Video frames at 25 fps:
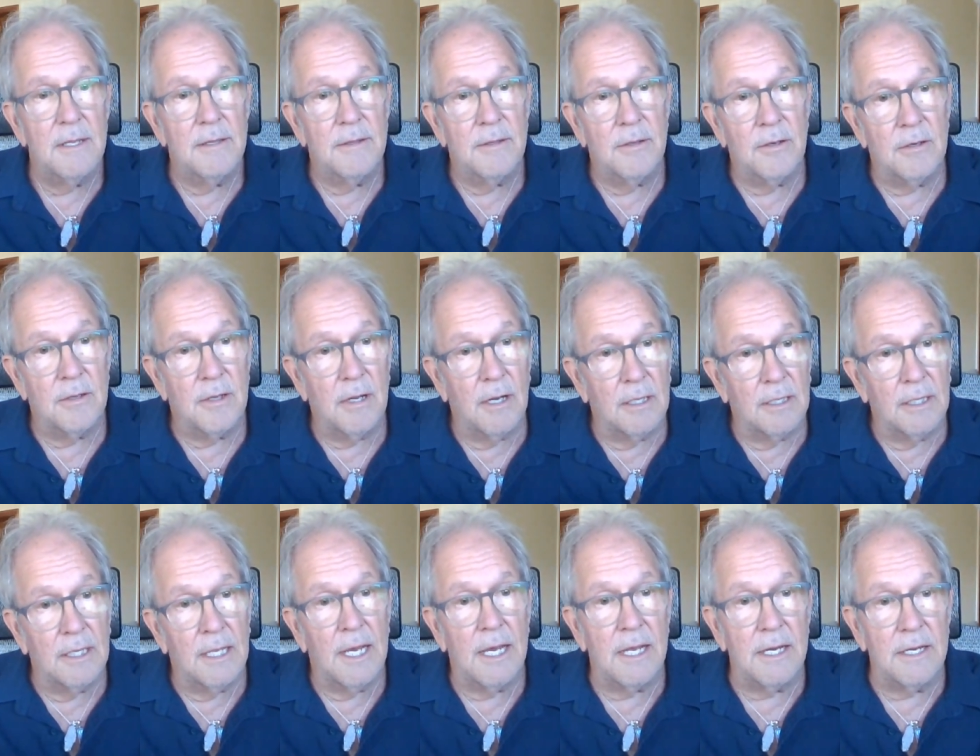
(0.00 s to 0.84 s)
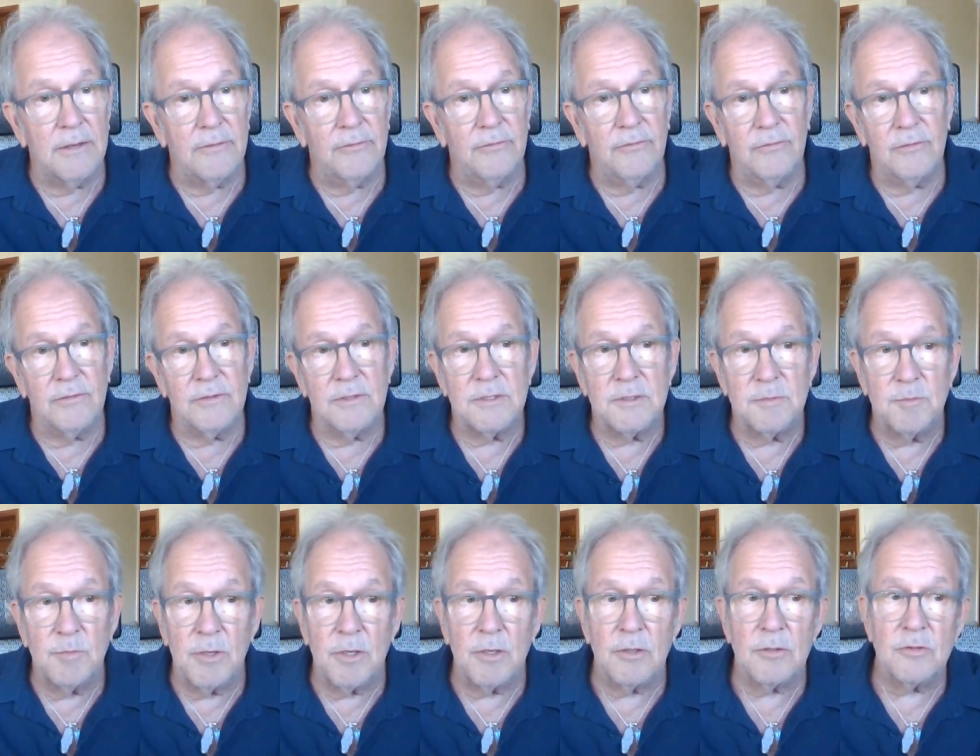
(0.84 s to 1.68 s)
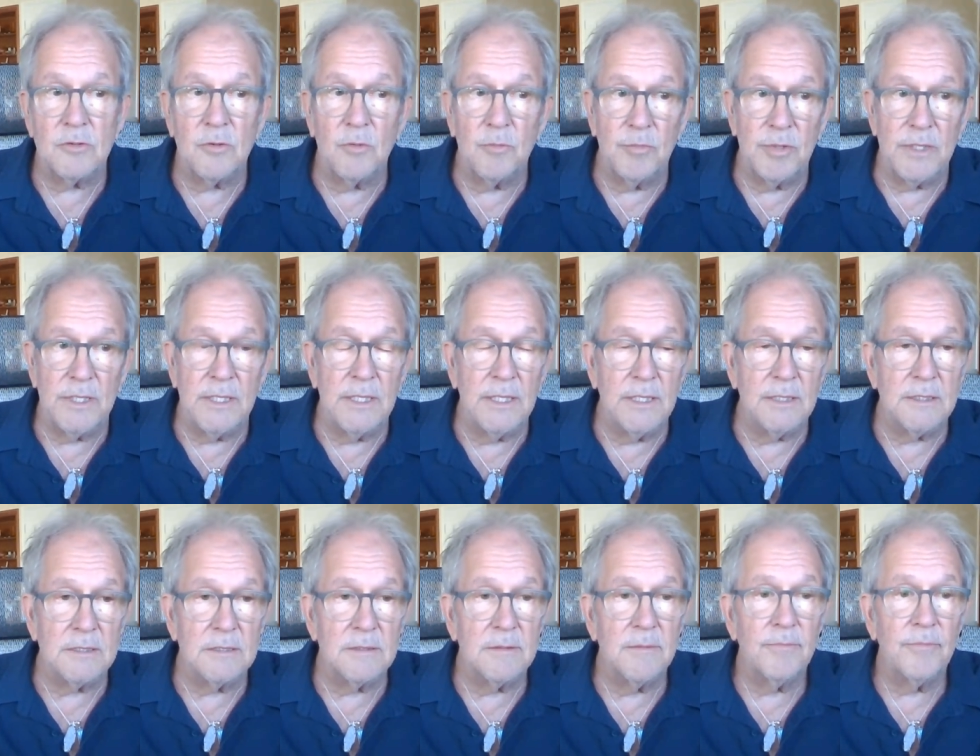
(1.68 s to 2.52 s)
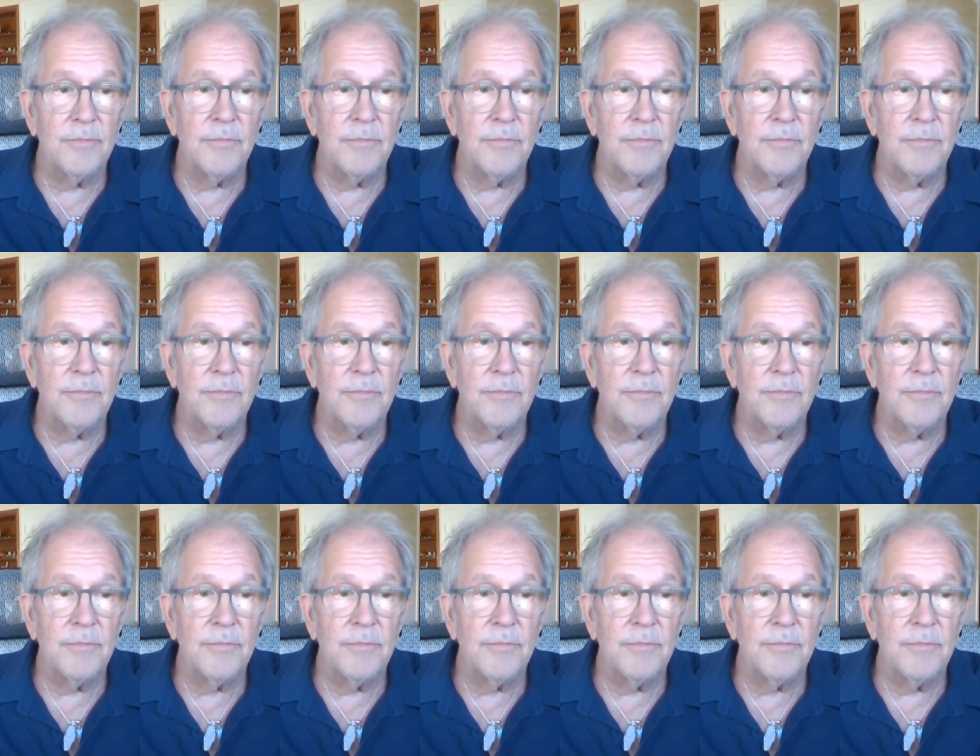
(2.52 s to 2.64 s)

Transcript: There are a lot of spiritual beings,